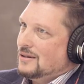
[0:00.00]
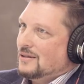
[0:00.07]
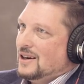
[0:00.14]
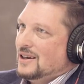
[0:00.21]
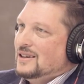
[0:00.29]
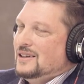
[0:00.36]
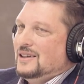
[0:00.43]

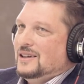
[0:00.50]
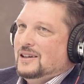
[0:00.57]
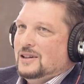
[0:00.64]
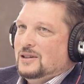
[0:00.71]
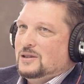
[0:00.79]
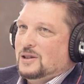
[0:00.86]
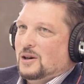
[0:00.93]
right?
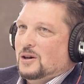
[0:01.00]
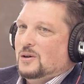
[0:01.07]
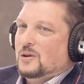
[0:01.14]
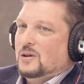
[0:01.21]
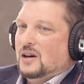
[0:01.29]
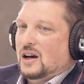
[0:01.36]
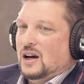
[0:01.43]
Yeah.
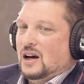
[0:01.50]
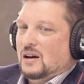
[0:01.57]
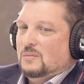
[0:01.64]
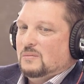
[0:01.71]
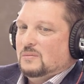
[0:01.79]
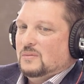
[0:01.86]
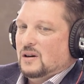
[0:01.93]
So
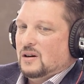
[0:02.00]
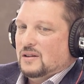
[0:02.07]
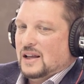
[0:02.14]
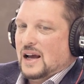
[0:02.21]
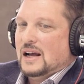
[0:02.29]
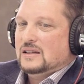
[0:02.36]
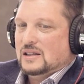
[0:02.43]
um, on
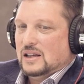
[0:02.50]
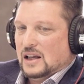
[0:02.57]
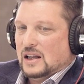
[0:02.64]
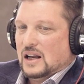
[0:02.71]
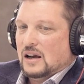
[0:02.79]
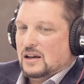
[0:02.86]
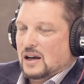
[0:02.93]
that
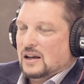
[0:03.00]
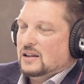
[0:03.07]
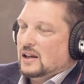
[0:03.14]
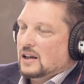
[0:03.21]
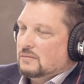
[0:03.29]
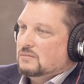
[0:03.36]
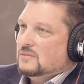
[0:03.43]
scene, I, I,
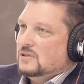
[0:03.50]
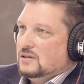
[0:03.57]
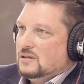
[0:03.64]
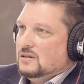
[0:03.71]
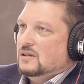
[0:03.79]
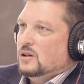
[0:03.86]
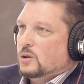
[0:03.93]
think
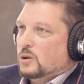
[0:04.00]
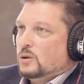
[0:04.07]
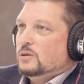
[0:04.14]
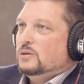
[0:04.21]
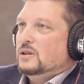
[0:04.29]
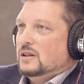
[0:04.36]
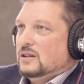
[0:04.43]
the
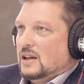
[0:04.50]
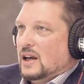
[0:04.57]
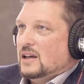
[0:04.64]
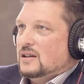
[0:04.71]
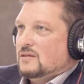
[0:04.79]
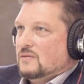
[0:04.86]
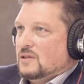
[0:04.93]
early
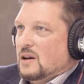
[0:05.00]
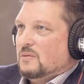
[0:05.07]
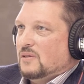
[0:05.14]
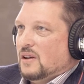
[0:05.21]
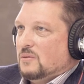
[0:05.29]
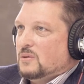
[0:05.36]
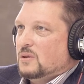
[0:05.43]
days of Def
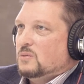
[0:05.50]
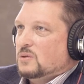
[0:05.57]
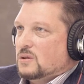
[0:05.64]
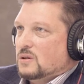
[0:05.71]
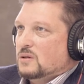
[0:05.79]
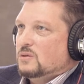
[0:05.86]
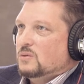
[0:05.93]
Leppard
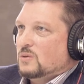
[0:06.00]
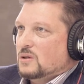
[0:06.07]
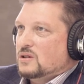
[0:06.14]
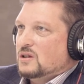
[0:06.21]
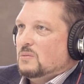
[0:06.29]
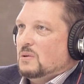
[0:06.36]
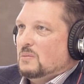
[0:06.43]
were, were
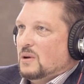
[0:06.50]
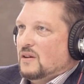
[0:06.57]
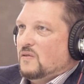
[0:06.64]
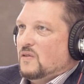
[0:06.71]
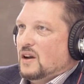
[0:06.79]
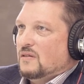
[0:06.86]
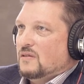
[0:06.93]
okay. some of my
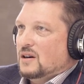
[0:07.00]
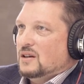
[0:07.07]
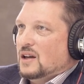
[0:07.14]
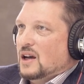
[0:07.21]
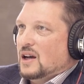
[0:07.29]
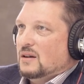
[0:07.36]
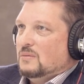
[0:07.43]
favorite.
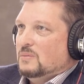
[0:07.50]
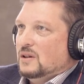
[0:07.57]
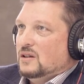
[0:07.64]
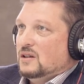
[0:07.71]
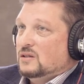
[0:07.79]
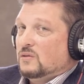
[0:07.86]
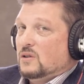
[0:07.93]
Yeah. yeah.
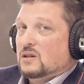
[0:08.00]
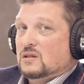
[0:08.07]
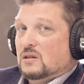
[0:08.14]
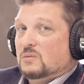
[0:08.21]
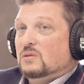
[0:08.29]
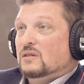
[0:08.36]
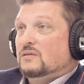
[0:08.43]
But as far as
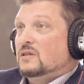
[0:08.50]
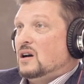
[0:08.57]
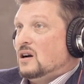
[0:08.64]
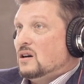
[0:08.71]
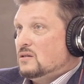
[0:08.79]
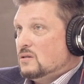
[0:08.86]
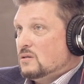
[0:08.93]
number of
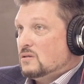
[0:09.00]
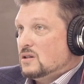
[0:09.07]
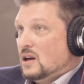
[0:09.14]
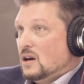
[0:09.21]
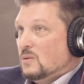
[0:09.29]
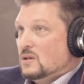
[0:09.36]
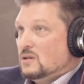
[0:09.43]
concerts
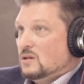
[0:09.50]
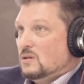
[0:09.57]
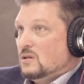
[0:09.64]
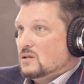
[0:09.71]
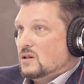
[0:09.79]
that I went to, I